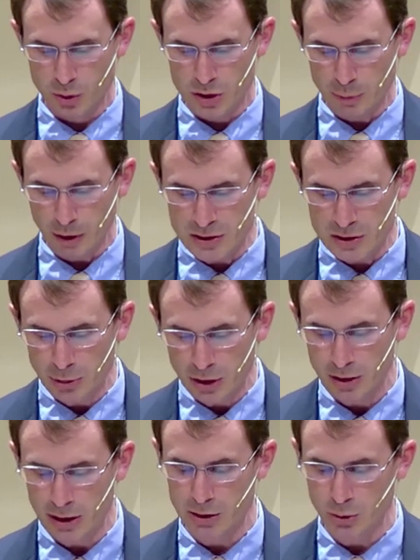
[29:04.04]

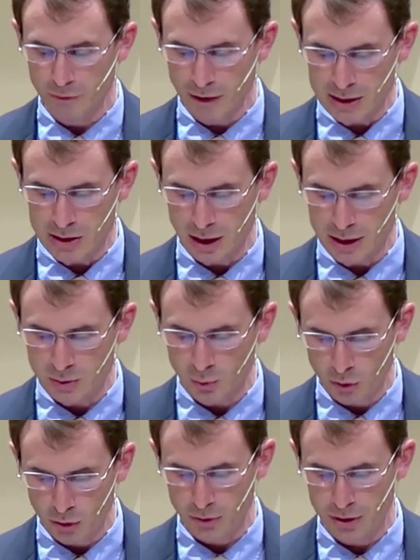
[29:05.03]
responsibility to evangelize the
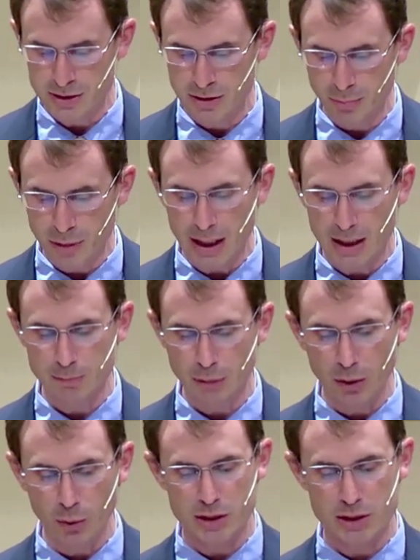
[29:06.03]
world is the means
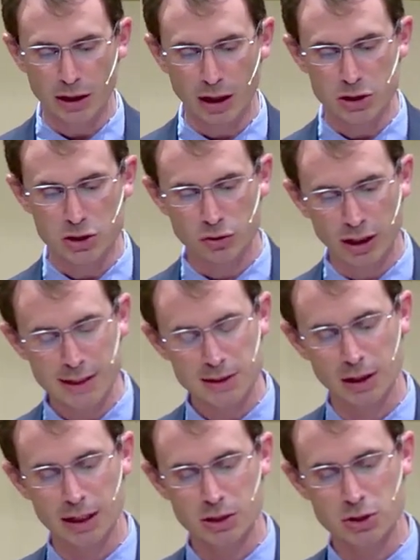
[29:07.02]
by which God
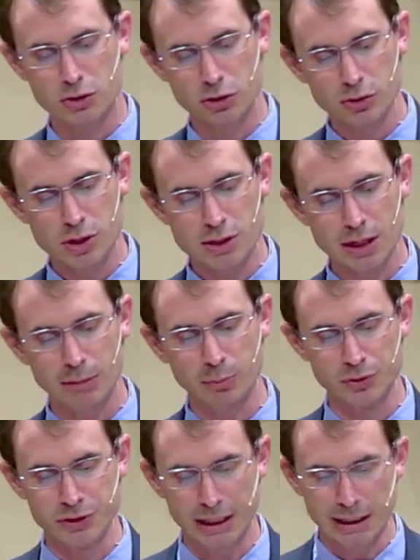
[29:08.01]
translates true
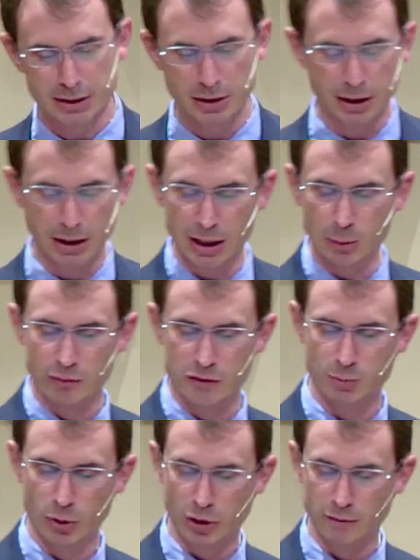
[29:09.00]
disciples into the kingdom of
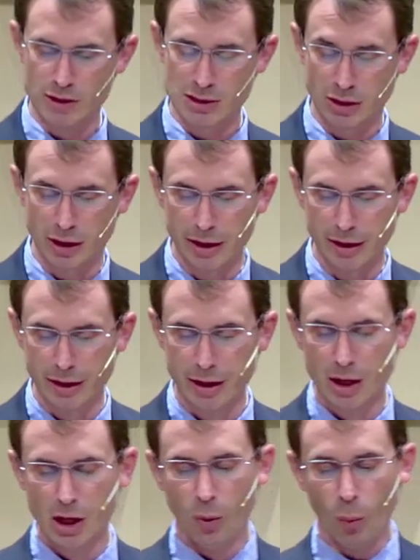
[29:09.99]
his beloved Son.
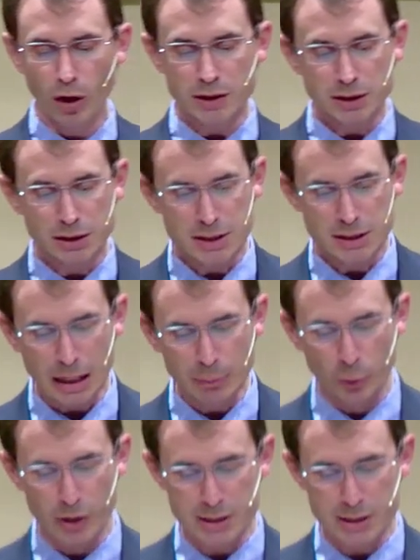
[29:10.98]
Once a disciple